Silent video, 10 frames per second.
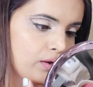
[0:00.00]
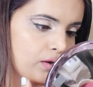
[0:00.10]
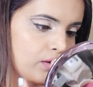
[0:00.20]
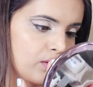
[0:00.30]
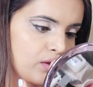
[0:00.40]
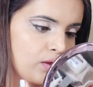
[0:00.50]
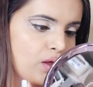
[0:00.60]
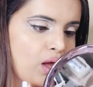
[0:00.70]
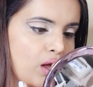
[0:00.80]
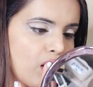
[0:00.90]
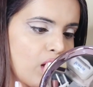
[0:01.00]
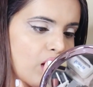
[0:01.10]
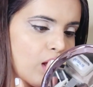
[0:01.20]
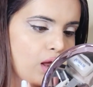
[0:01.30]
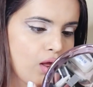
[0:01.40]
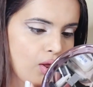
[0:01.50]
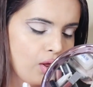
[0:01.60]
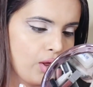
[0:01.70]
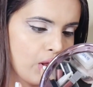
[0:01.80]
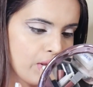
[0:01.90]
and then I'm
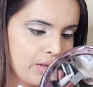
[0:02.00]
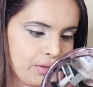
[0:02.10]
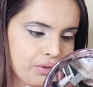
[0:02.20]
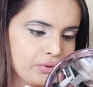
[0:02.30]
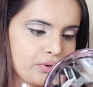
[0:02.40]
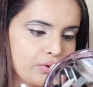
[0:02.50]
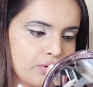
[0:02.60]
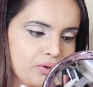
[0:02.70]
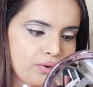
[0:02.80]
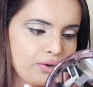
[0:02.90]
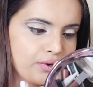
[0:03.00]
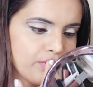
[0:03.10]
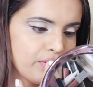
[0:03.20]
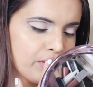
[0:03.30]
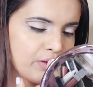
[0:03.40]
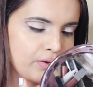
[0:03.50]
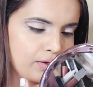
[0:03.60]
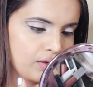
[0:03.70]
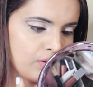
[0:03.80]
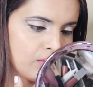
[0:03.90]
blending it in with my finger, and
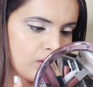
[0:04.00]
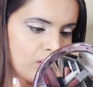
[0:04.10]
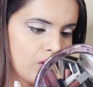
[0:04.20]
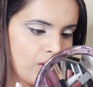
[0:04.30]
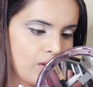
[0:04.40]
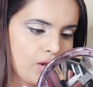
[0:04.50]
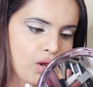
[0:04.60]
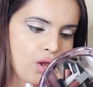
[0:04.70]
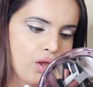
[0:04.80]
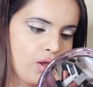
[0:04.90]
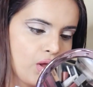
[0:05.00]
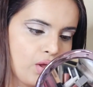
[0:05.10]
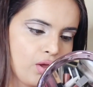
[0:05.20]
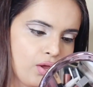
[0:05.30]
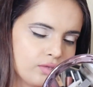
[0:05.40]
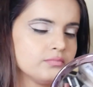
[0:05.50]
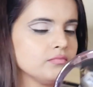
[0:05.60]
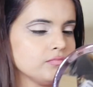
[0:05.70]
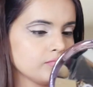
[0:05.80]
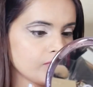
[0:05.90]
yeah, I'm happy with the final outcome
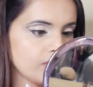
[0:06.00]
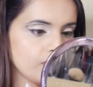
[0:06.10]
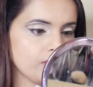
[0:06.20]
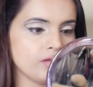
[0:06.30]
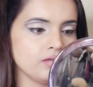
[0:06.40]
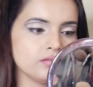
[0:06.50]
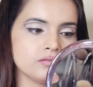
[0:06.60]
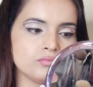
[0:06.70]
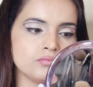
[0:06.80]
of this lip combo.